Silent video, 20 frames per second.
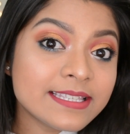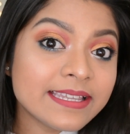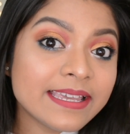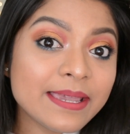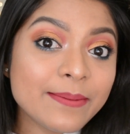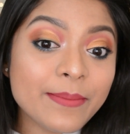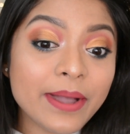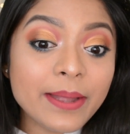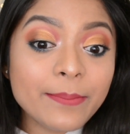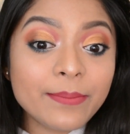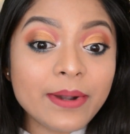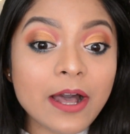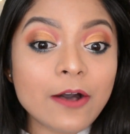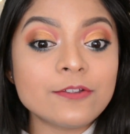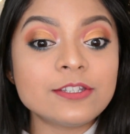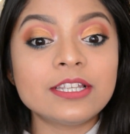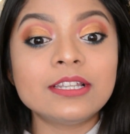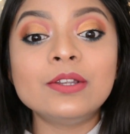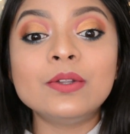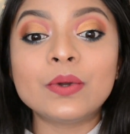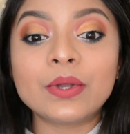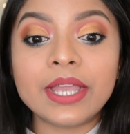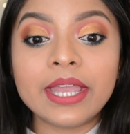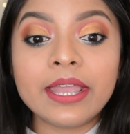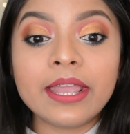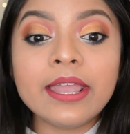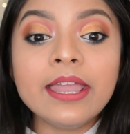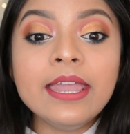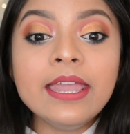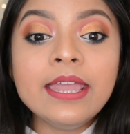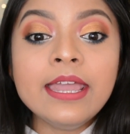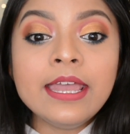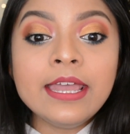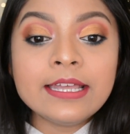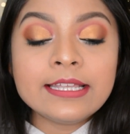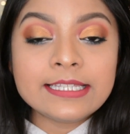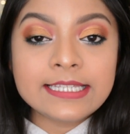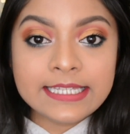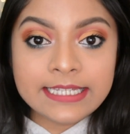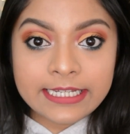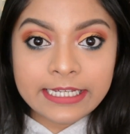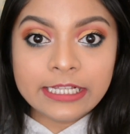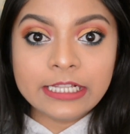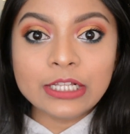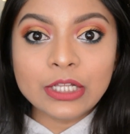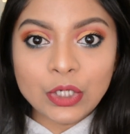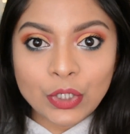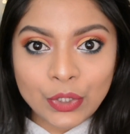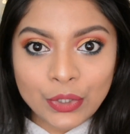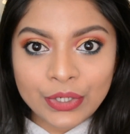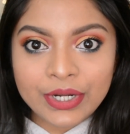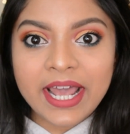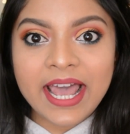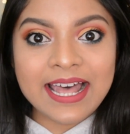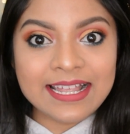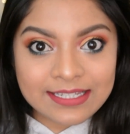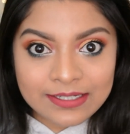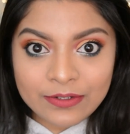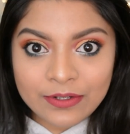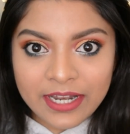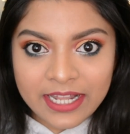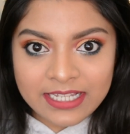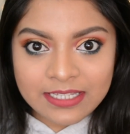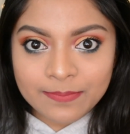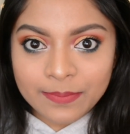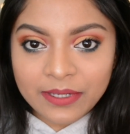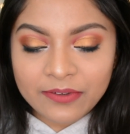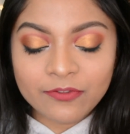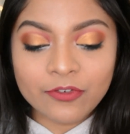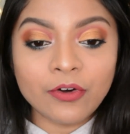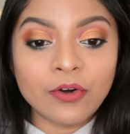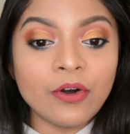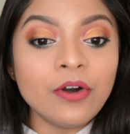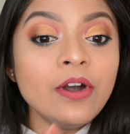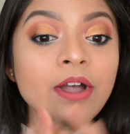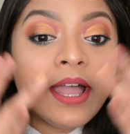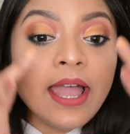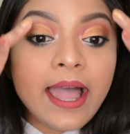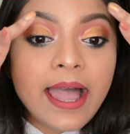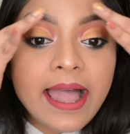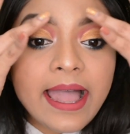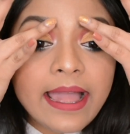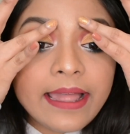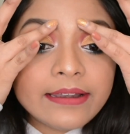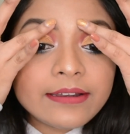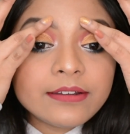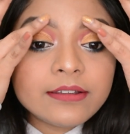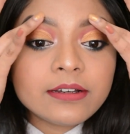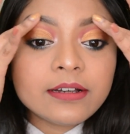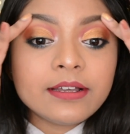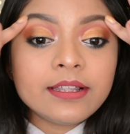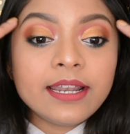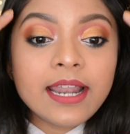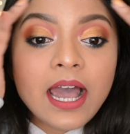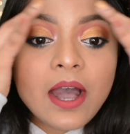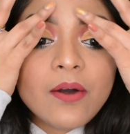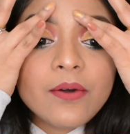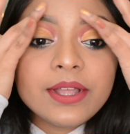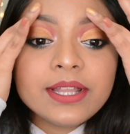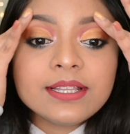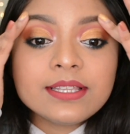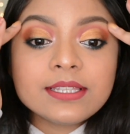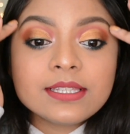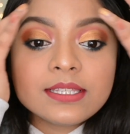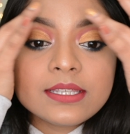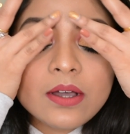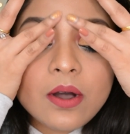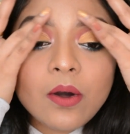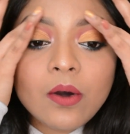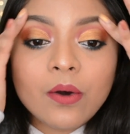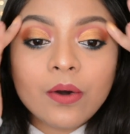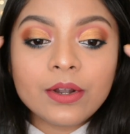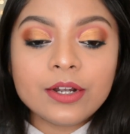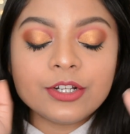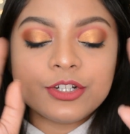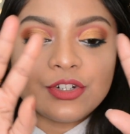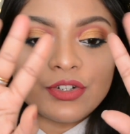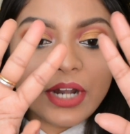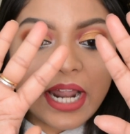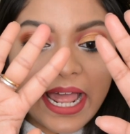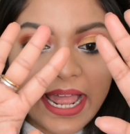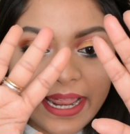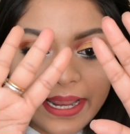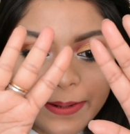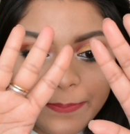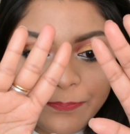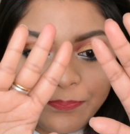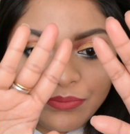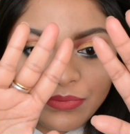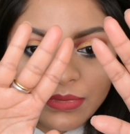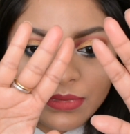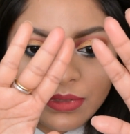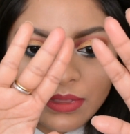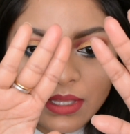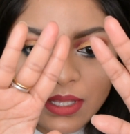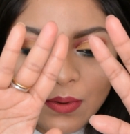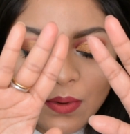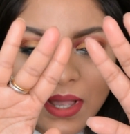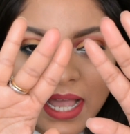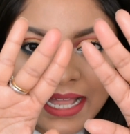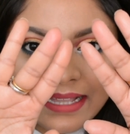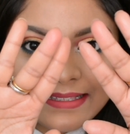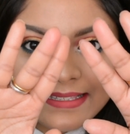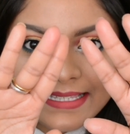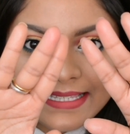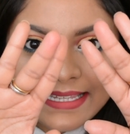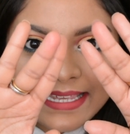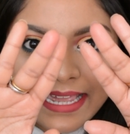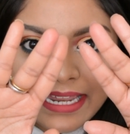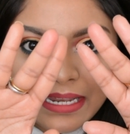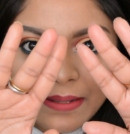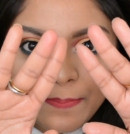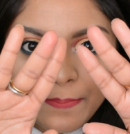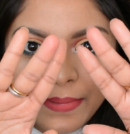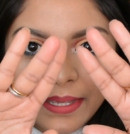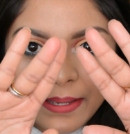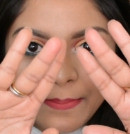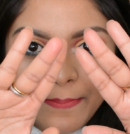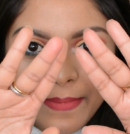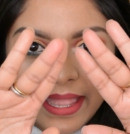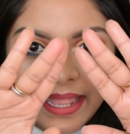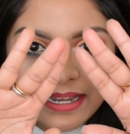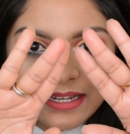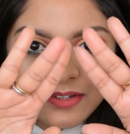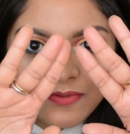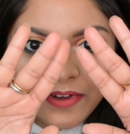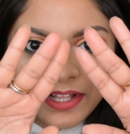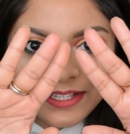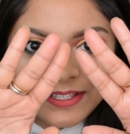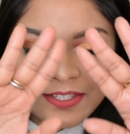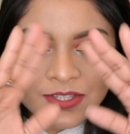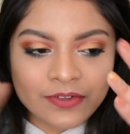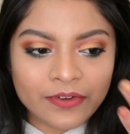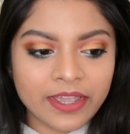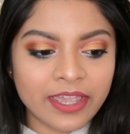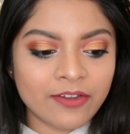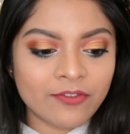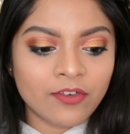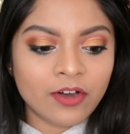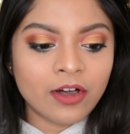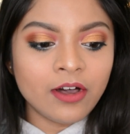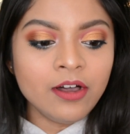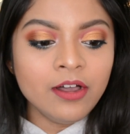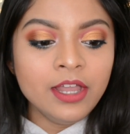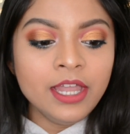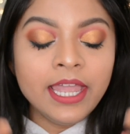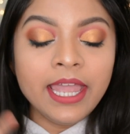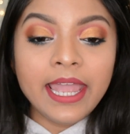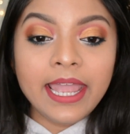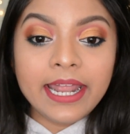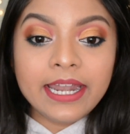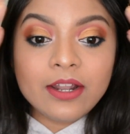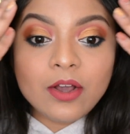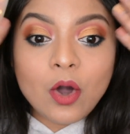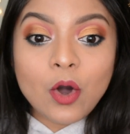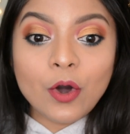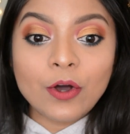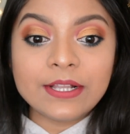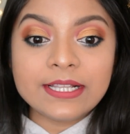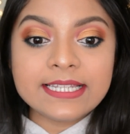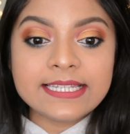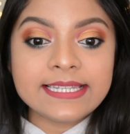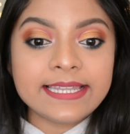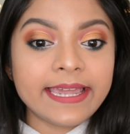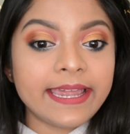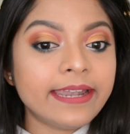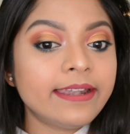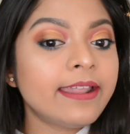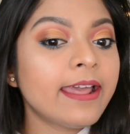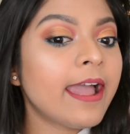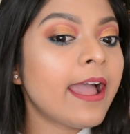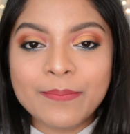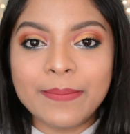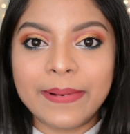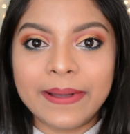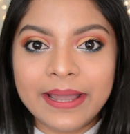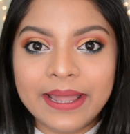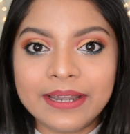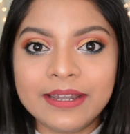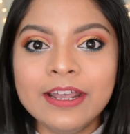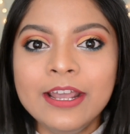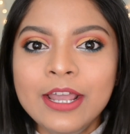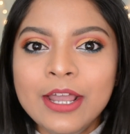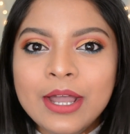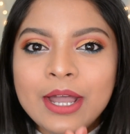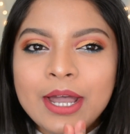see, my brows are looking still good as before. And now it's all dry. You can't see any pigment whatsoever. It all set, but